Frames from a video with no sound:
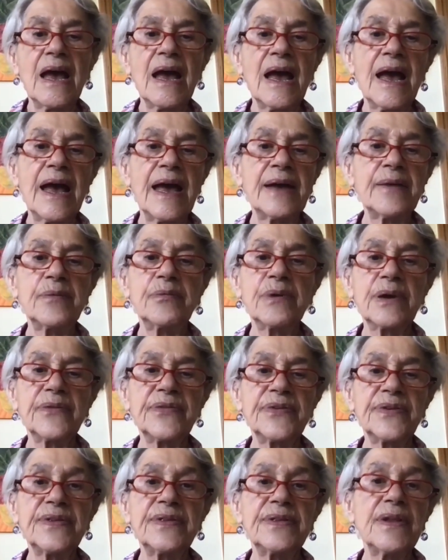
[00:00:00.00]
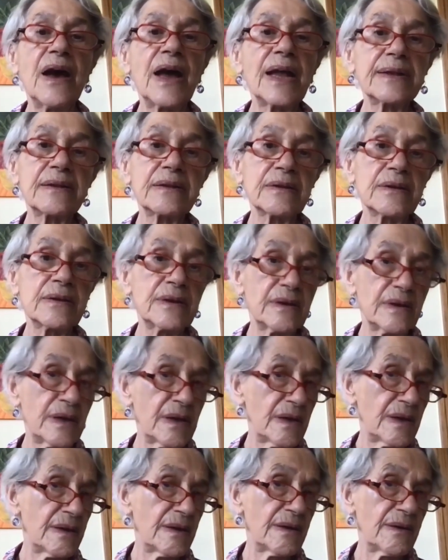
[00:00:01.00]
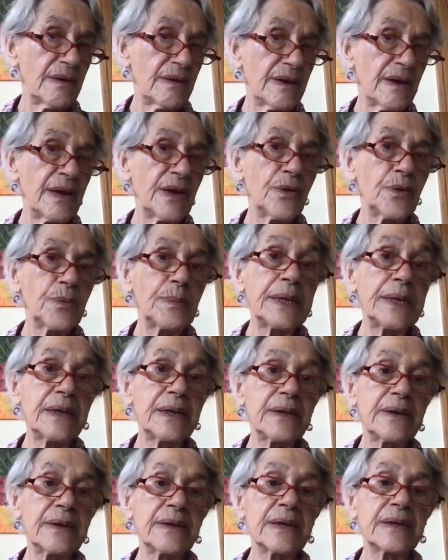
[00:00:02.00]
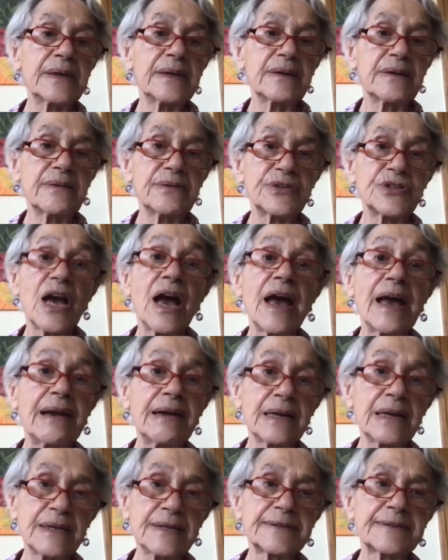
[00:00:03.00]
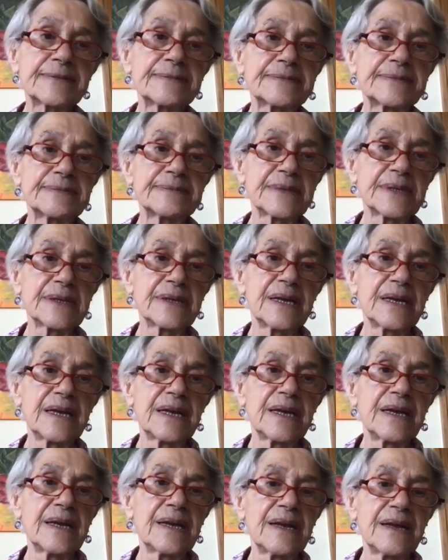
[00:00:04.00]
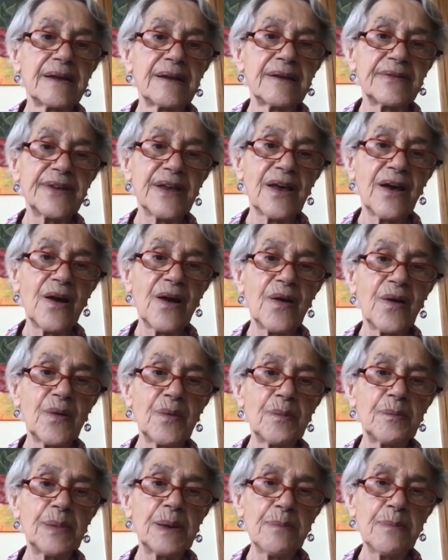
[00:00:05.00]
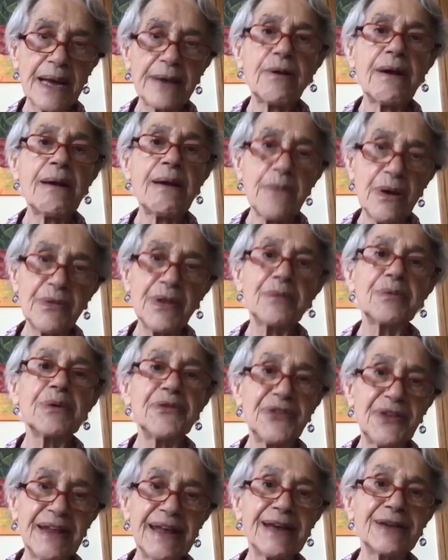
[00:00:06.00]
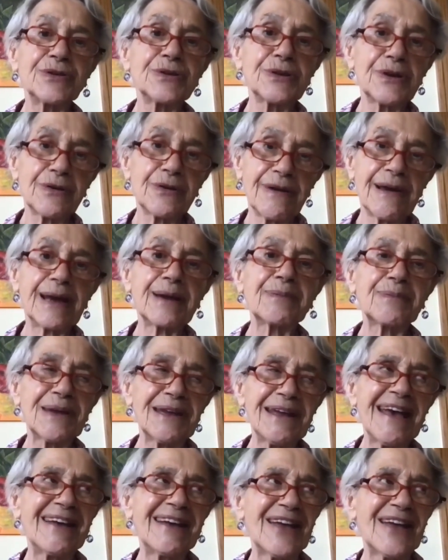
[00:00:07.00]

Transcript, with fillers: I was not an obedient child. So, but my grandmother was there to correct me.